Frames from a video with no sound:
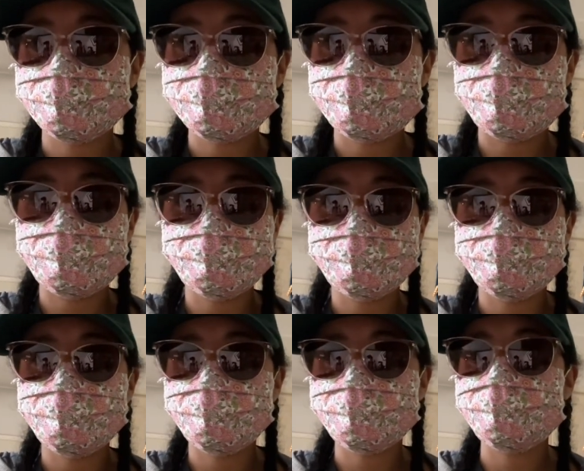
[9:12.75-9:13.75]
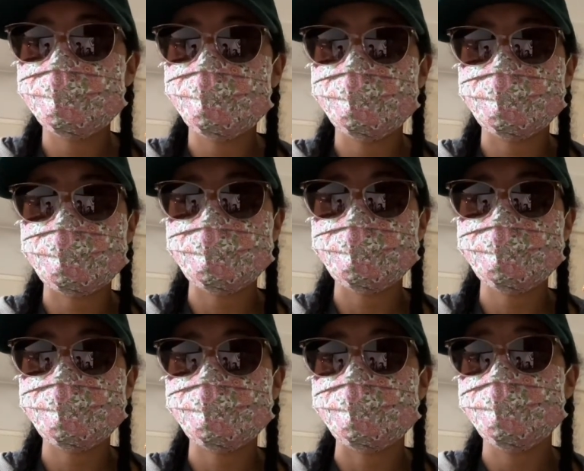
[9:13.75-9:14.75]
and the figure and the
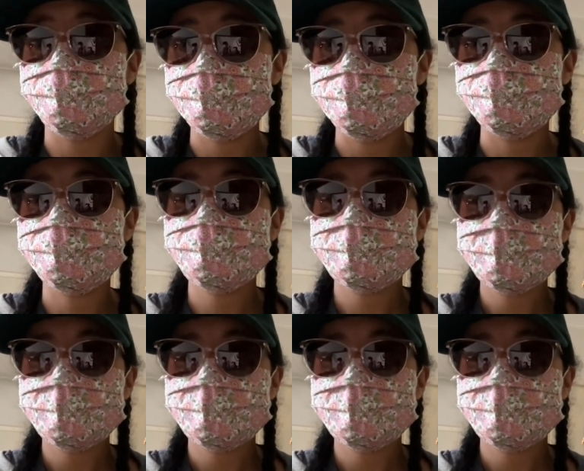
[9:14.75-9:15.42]
characteristic unique.